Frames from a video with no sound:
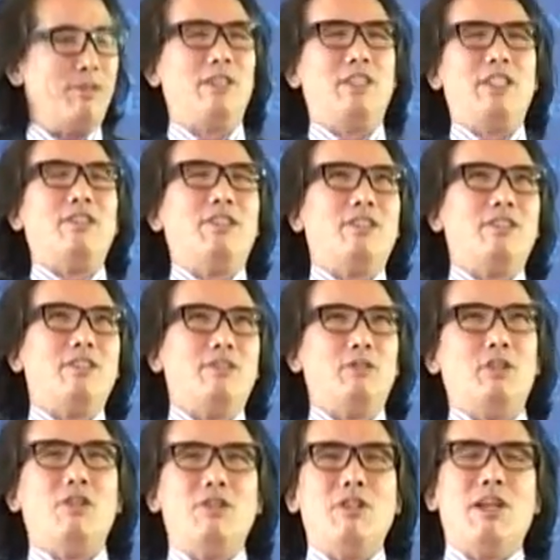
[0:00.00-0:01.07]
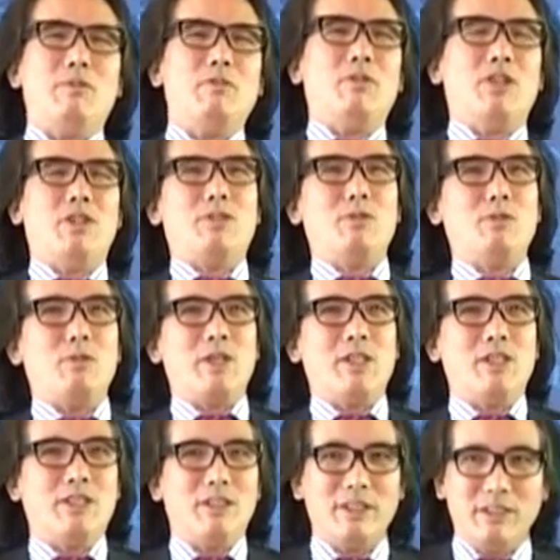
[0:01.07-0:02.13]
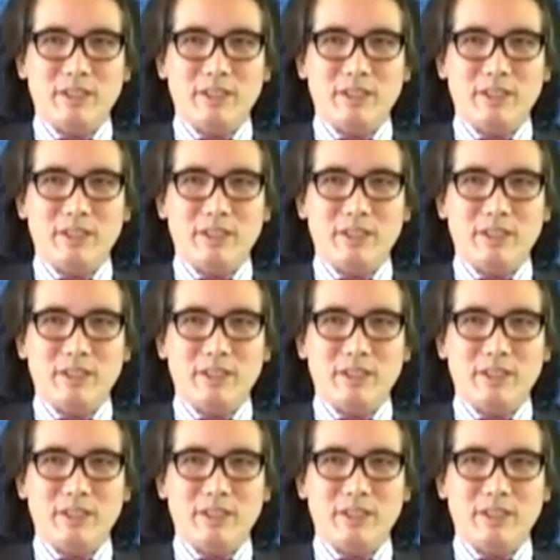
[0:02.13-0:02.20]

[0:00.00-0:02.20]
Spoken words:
like, no, I'm not weak.